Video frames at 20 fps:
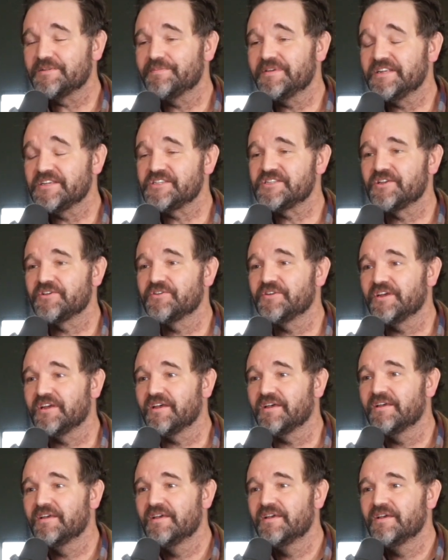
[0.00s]

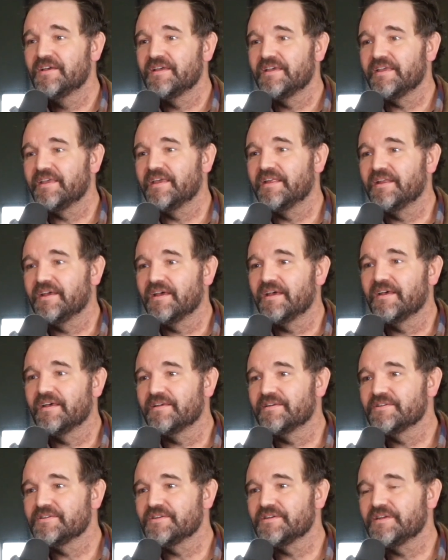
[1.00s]
Minnesota
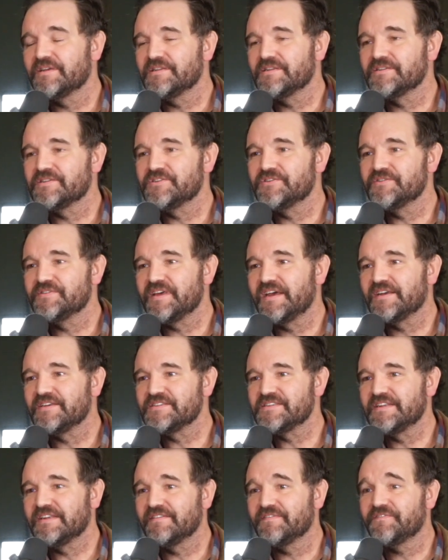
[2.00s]
in
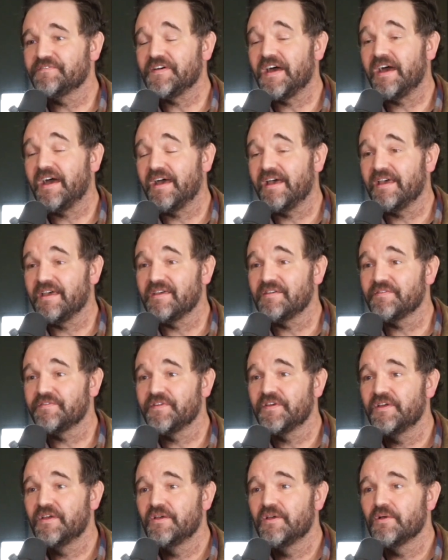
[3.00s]

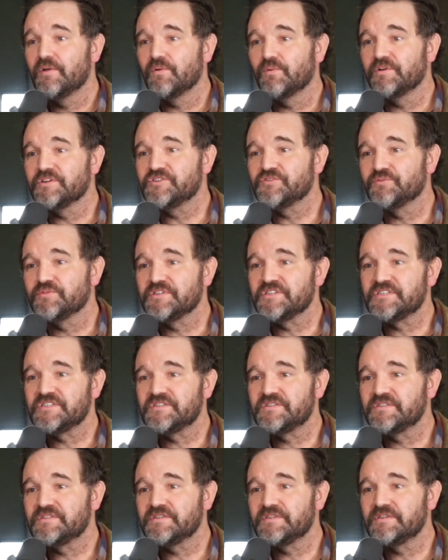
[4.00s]
2005, which
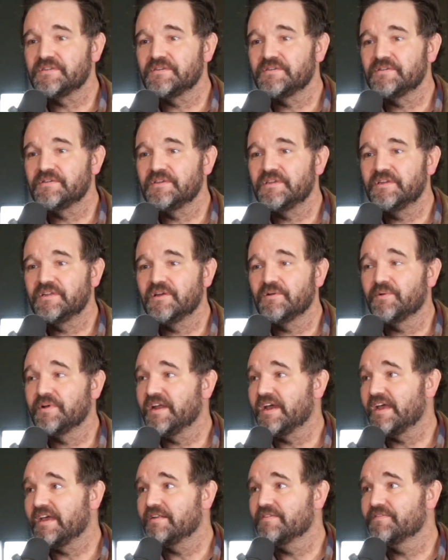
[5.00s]
was
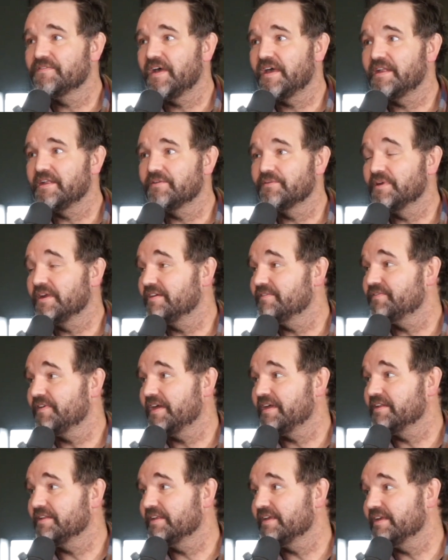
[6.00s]
when I
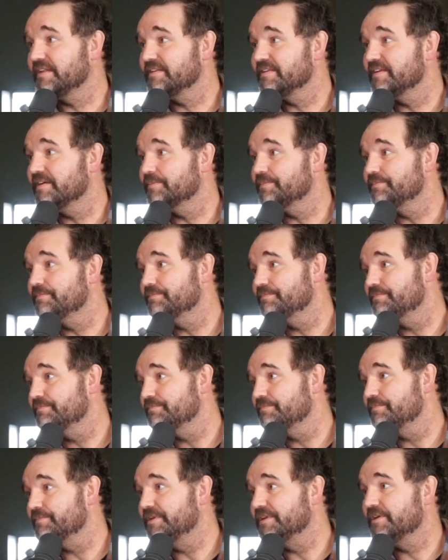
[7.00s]
finally ended up
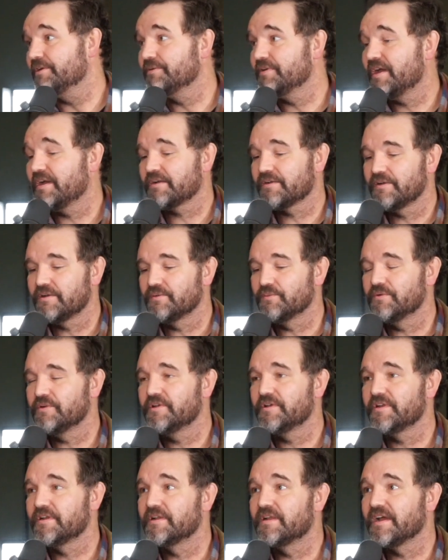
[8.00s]
knock on
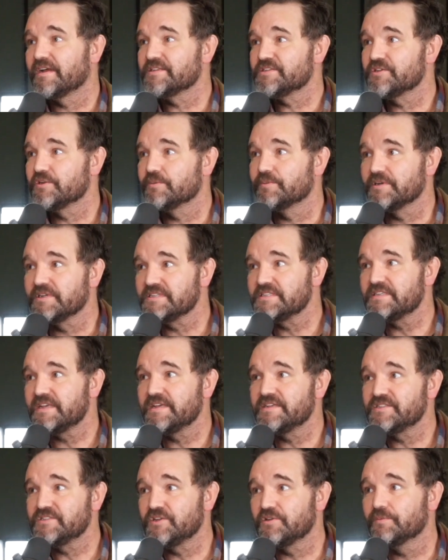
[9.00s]
wood, got sober to
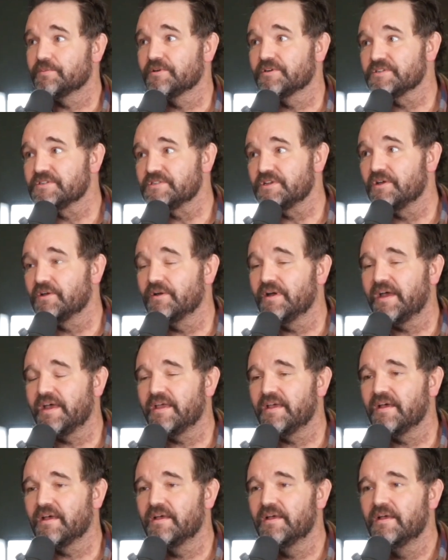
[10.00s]
stay sober. So
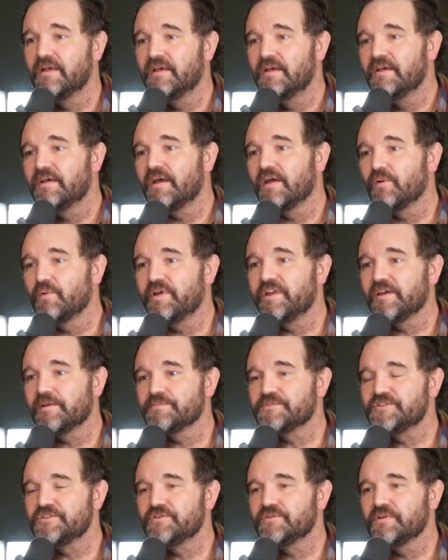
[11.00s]
I went
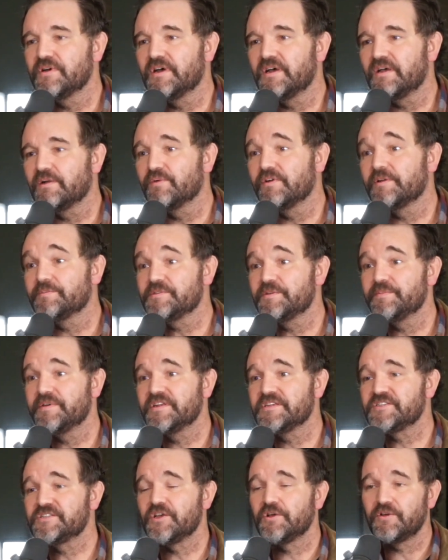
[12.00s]
up to
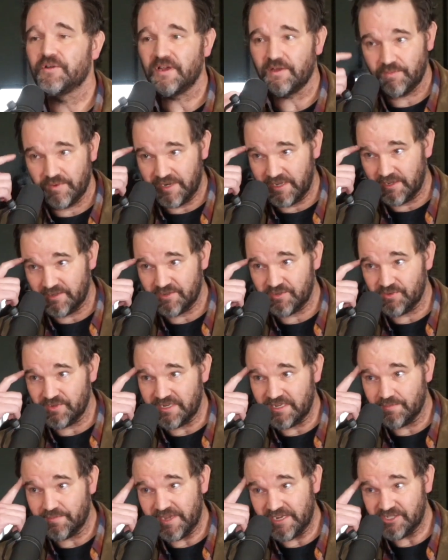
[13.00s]
Minnesota. I went into
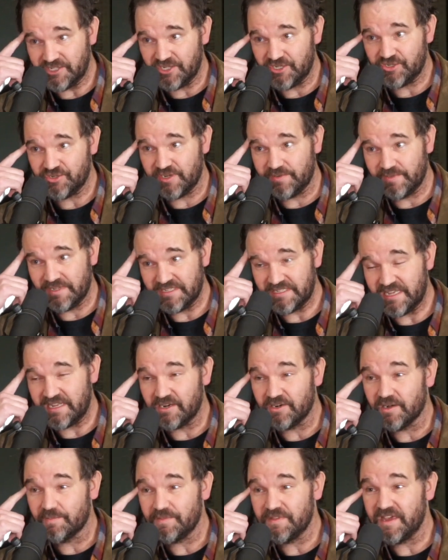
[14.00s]
an inpatient treatment
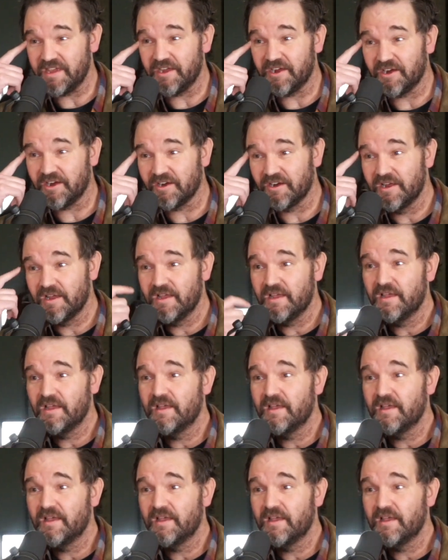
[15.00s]
center up there,